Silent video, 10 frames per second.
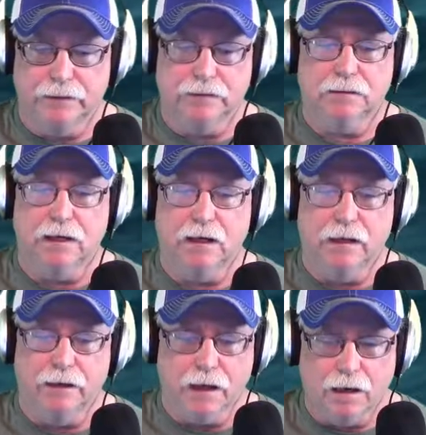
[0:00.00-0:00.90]
just
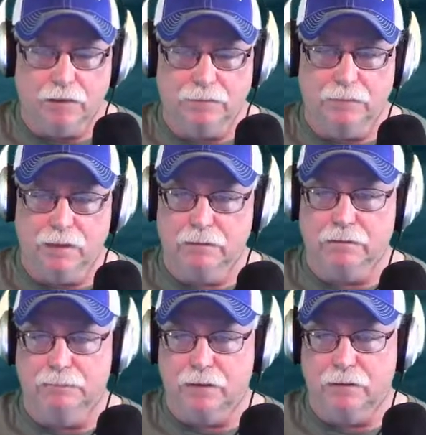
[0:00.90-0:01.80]
an
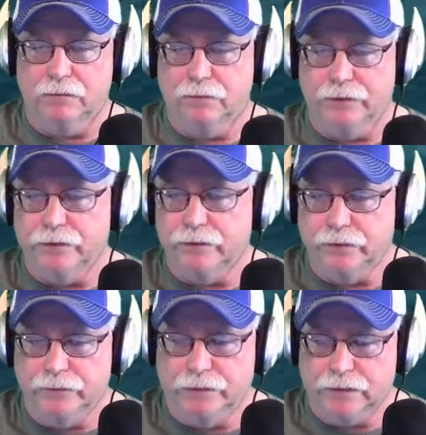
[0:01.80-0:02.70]
awesome partner when you're
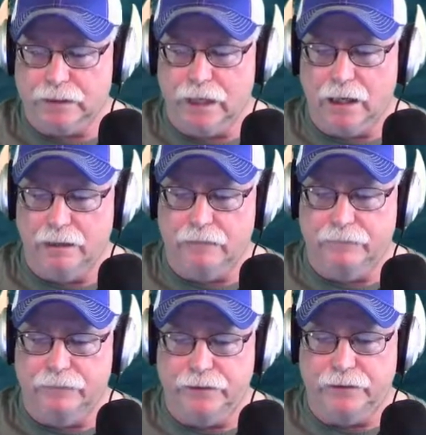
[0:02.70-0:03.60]
doing this kind
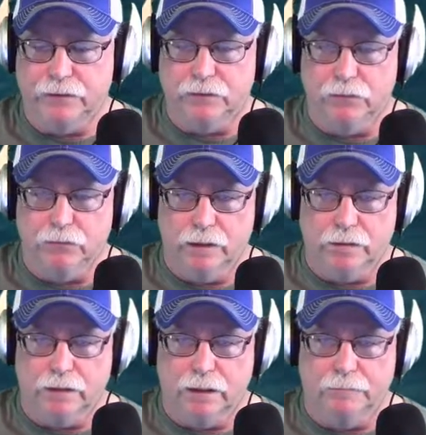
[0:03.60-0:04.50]
of fishing in the
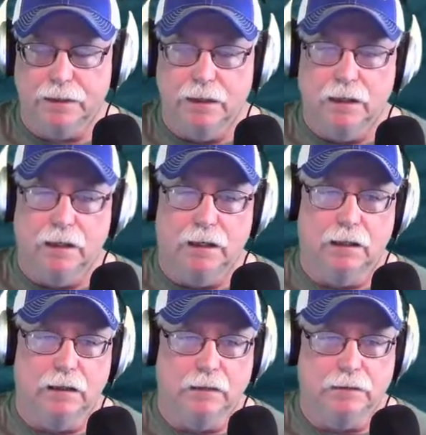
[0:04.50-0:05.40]
wintertime.
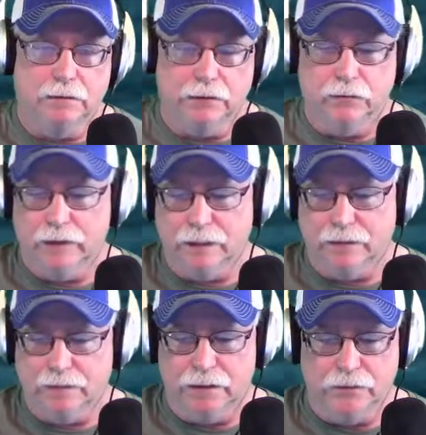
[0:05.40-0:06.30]
Like
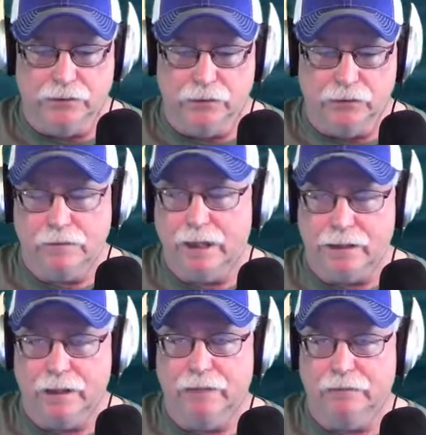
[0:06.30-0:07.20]
I said, you
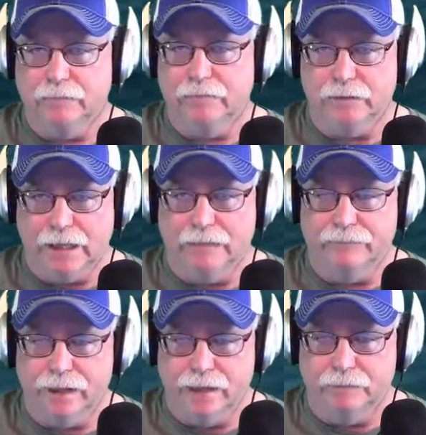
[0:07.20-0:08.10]
can't catch them if you
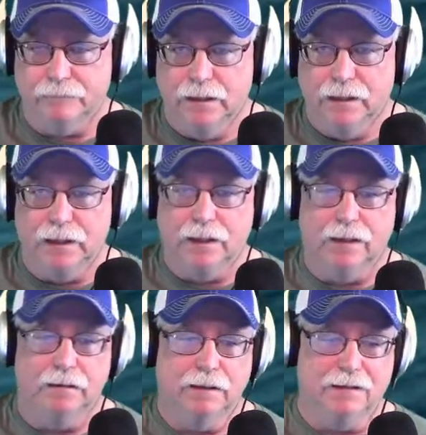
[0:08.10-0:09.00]
can't find them.
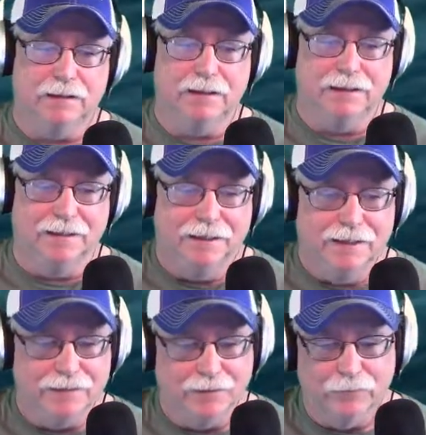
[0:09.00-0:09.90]
And,
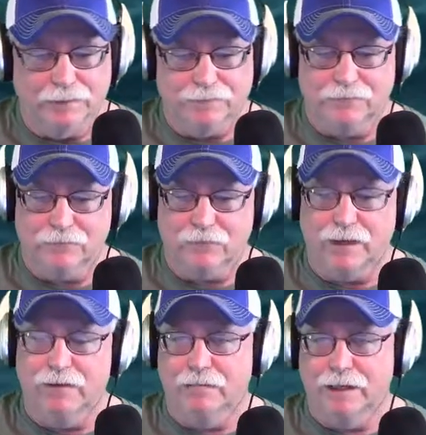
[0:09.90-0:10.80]
these
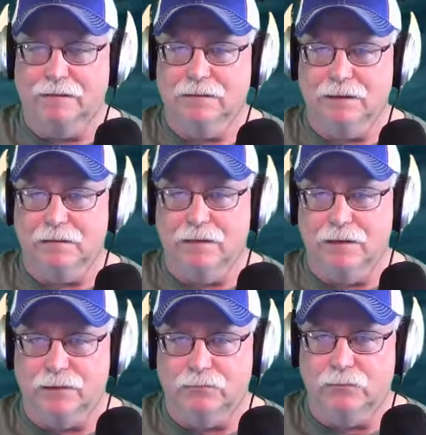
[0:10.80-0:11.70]
great Lowrance
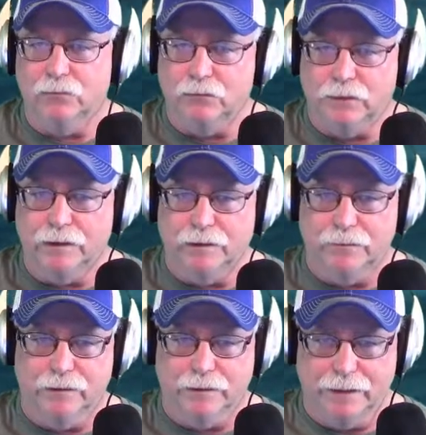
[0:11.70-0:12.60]
Electronics will really,
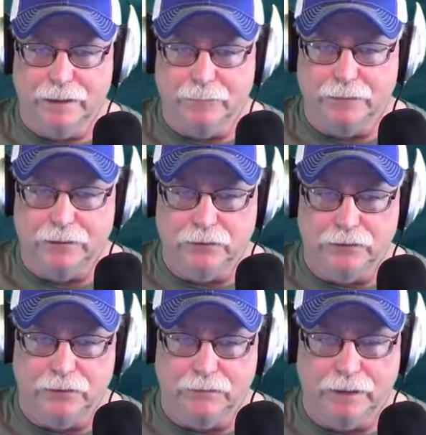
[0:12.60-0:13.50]
really help you
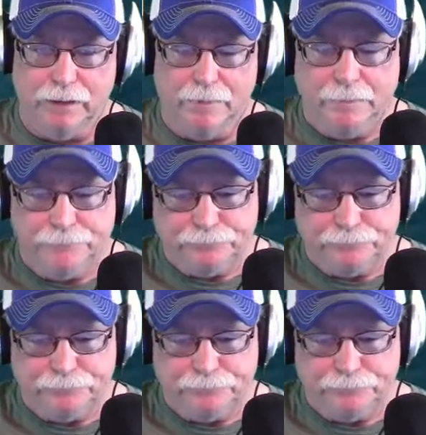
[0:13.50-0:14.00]
do that.